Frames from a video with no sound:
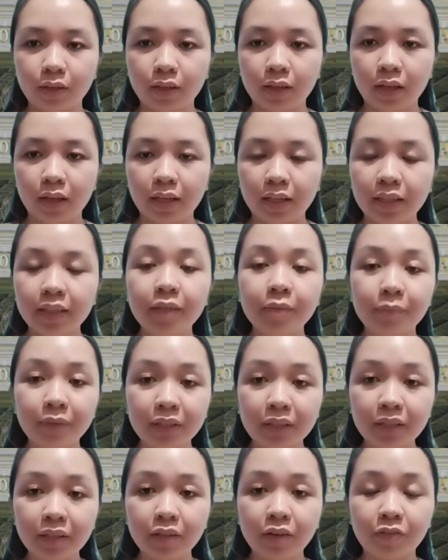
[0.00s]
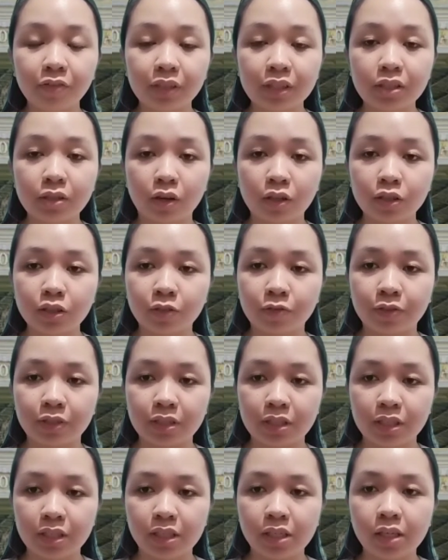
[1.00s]
In the middle of this
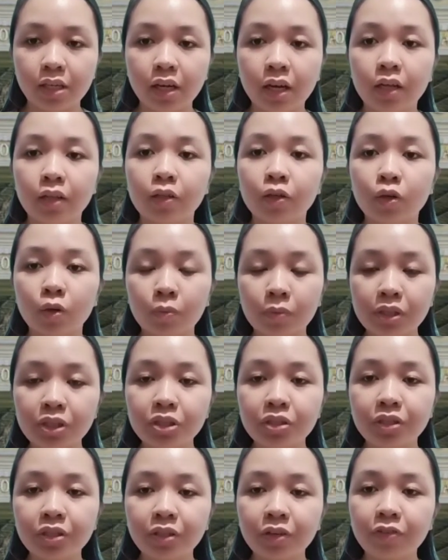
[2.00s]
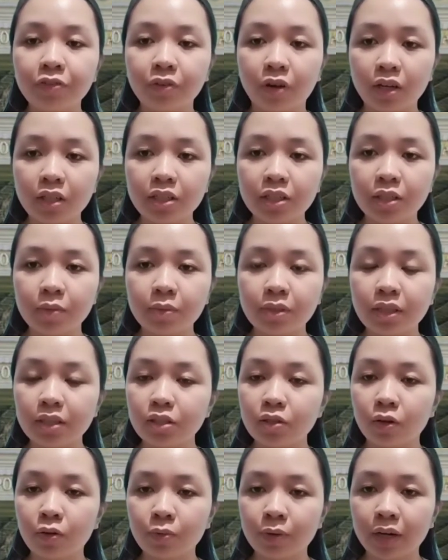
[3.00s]
controversy, the Commissioner of Customs has
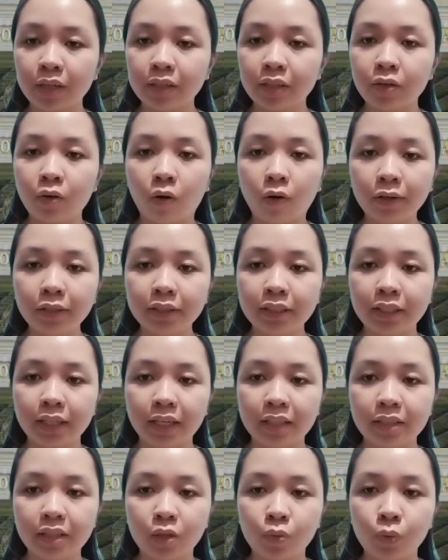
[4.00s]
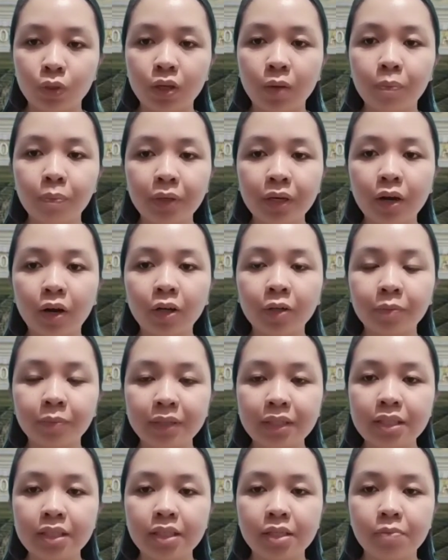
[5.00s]
already coordinated with the
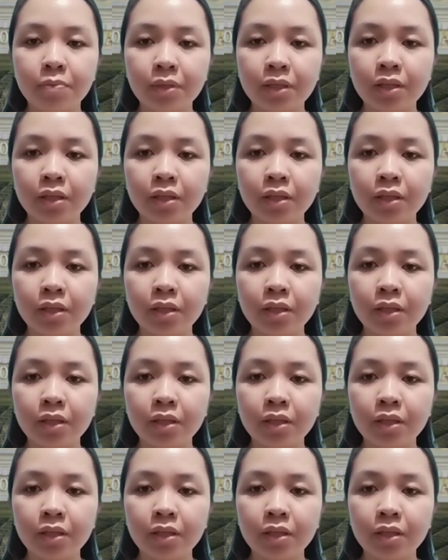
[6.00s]
PRBCB